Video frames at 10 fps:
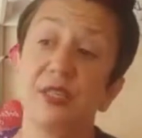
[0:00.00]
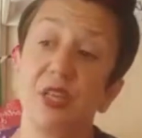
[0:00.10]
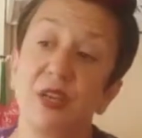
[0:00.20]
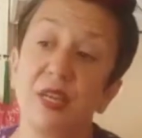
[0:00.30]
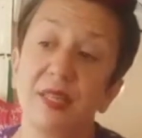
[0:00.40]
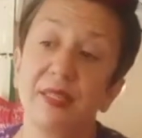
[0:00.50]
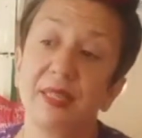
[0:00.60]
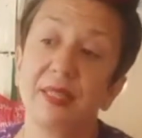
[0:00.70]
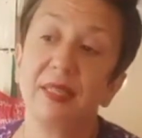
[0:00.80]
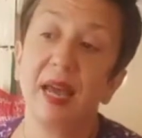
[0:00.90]
so either
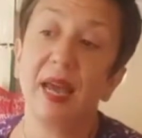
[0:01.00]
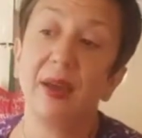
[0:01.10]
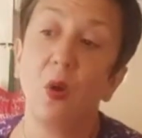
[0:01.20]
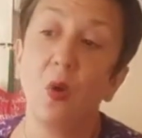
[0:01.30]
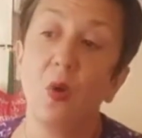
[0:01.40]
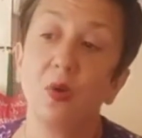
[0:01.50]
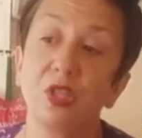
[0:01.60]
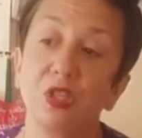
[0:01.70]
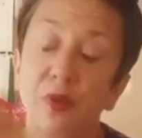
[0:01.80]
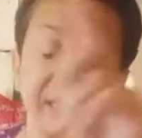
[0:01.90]
zigzag or
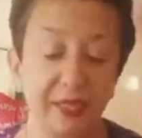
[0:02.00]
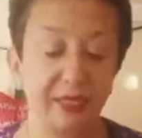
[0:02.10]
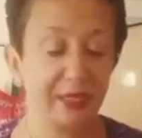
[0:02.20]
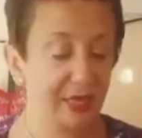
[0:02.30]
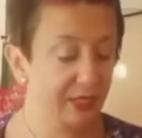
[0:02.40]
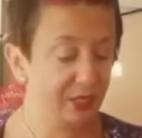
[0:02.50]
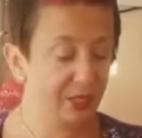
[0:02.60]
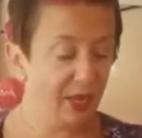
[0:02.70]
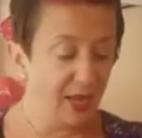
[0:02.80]
stretch stitch,